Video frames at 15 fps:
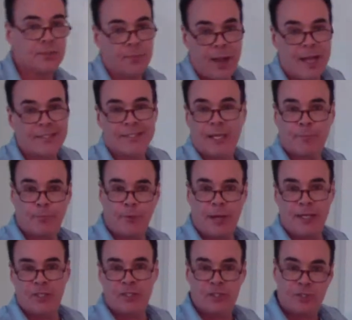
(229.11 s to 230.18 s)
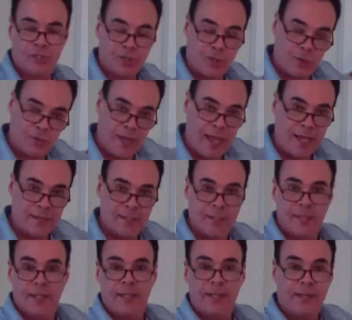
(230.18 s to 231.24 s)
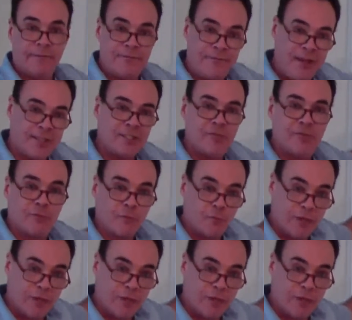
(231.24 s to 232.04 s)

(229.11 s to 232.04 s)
the bonds get priced so that the effective